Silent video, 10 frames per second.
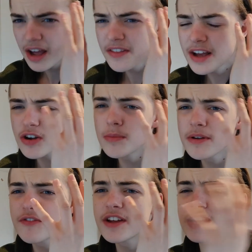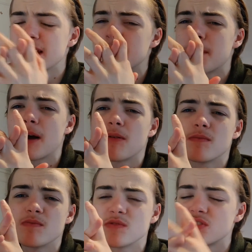and that got me thinking about
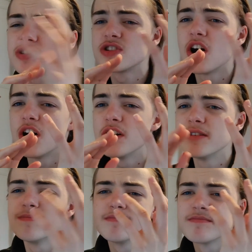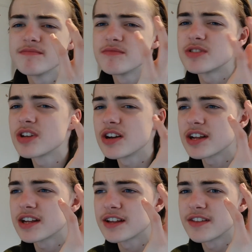snow and
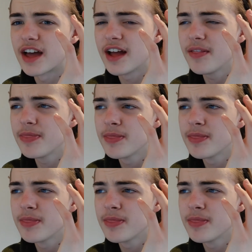cycling and that.